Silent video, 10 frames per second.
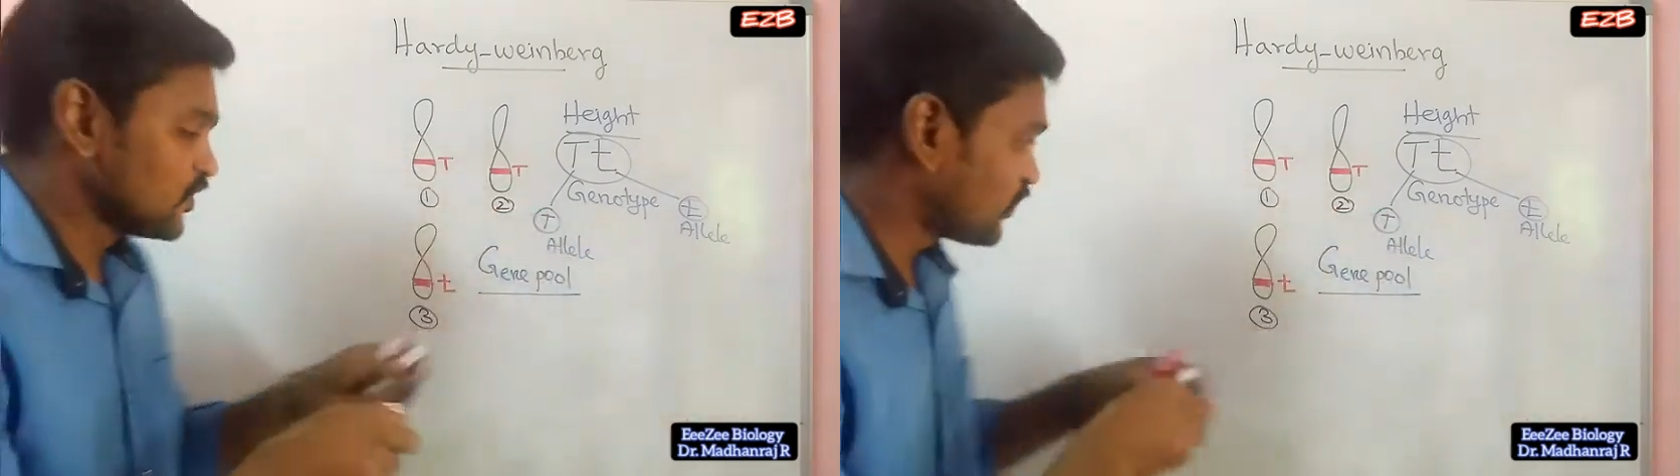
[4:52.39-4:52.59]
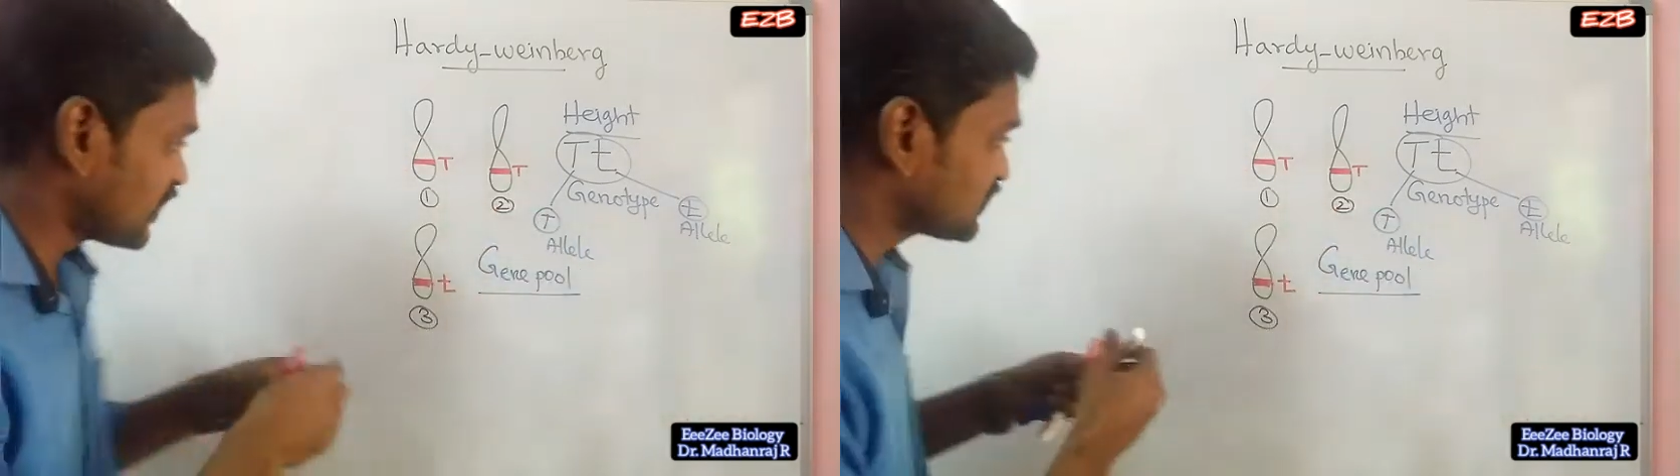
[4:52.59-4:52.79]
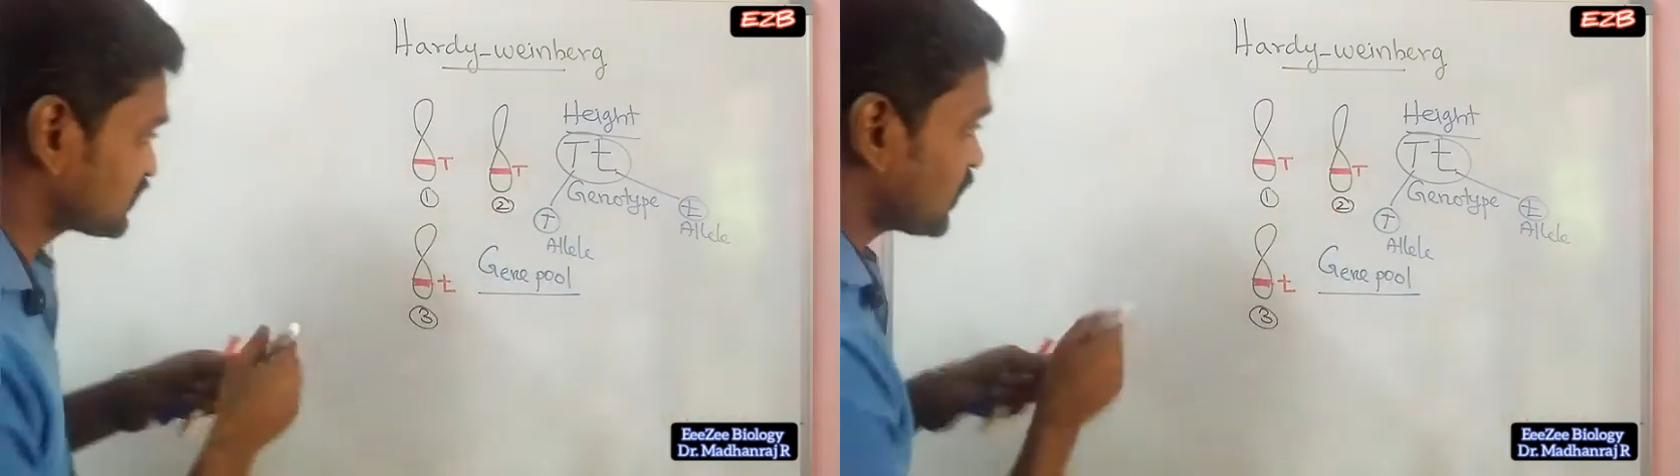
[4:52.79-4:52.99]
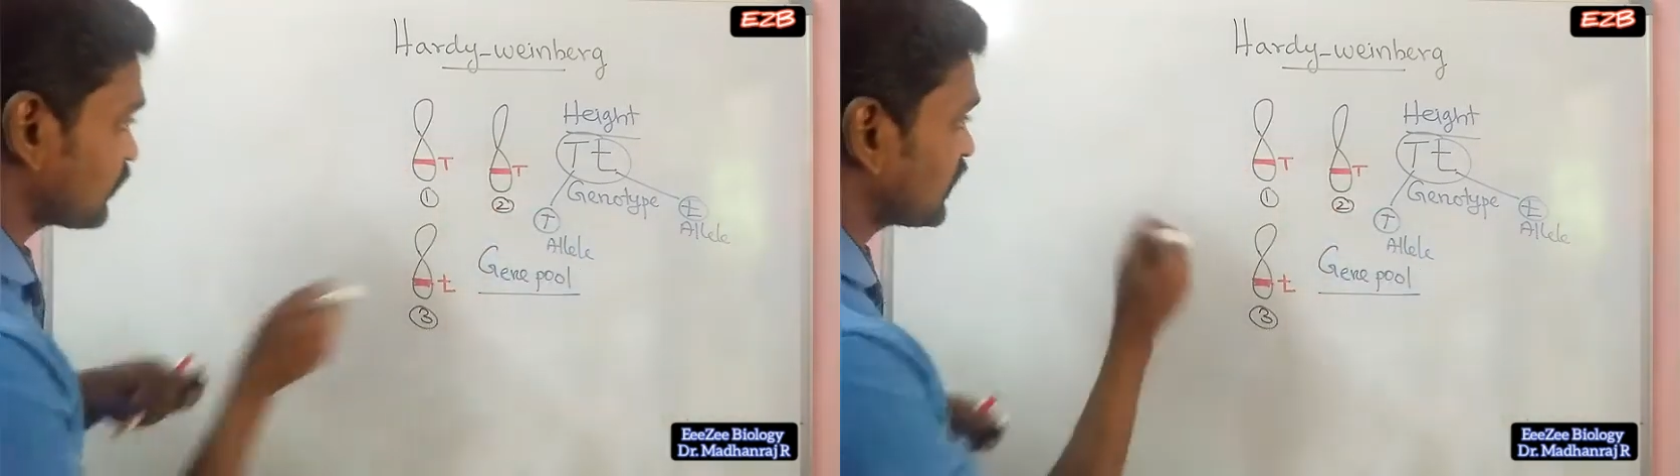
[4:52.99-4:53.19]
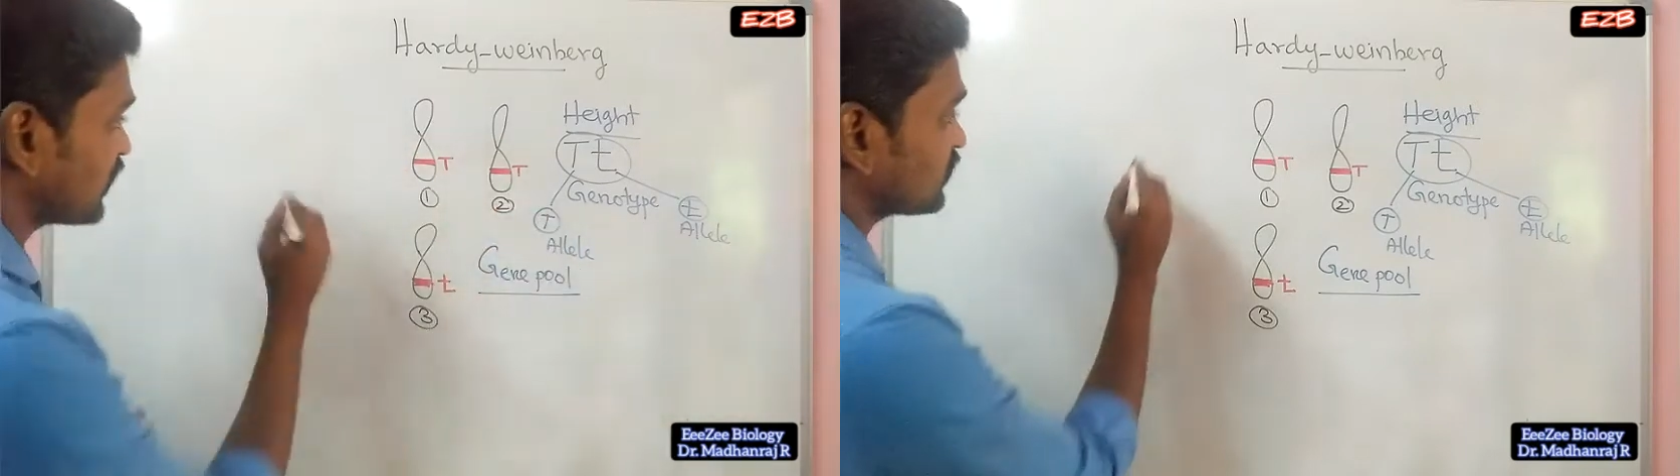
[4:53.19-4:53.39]
For
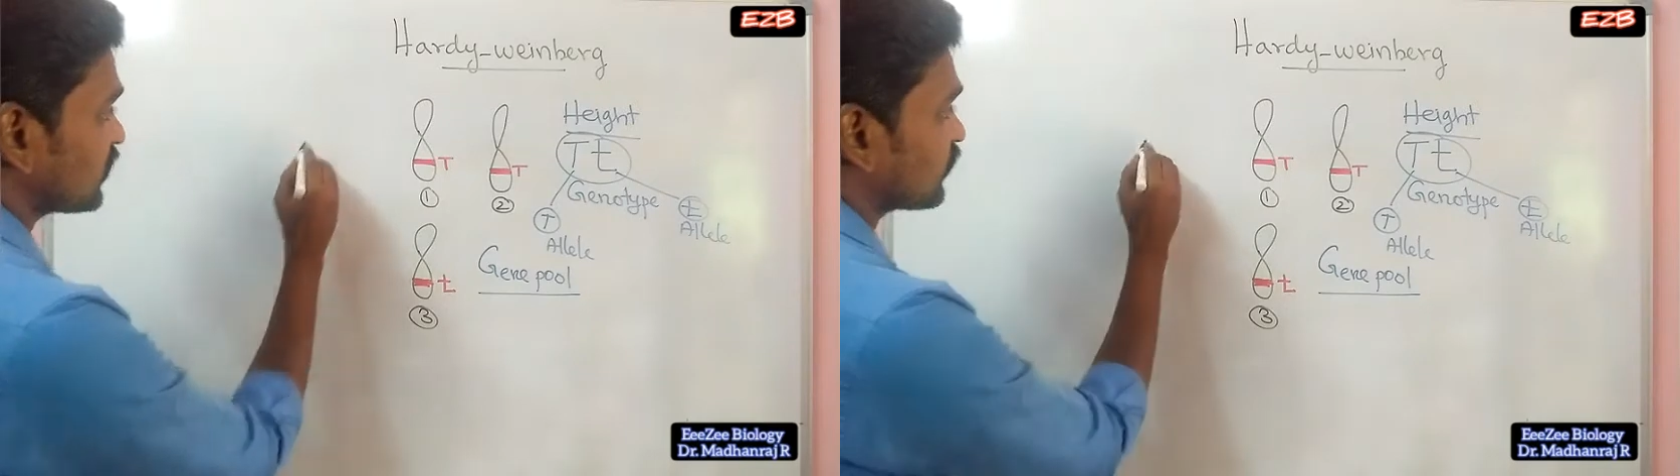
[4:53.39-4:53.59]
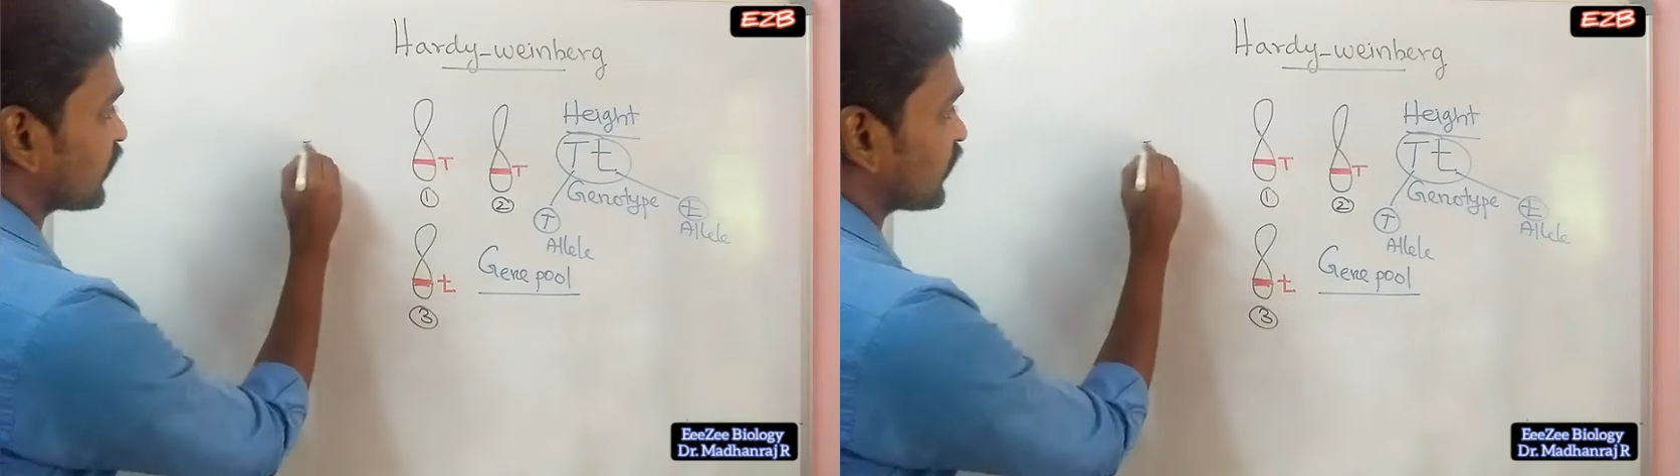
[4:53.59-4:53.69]
example, in the